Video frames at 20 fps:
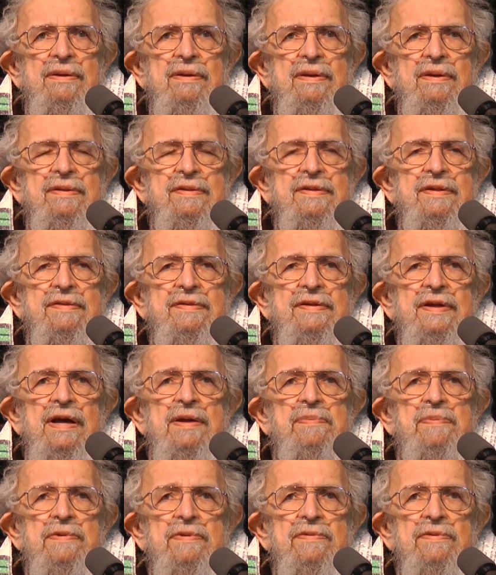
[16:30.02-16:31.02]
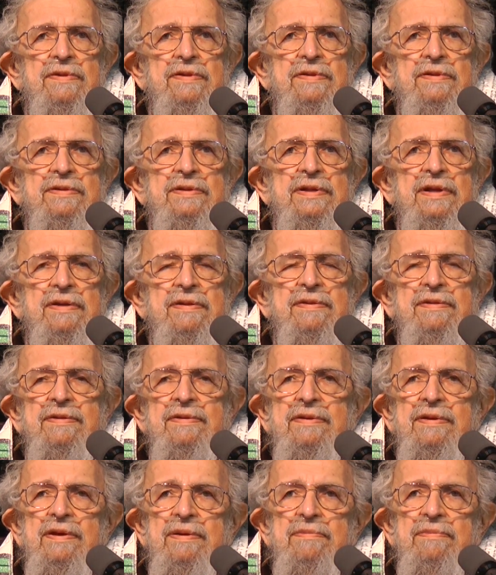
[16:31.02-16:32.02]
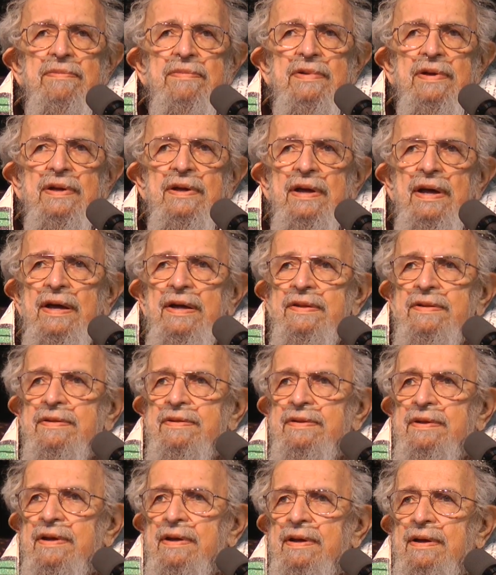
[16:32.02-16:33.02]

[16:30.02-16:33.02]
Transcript: his disciple who stood next to him asked,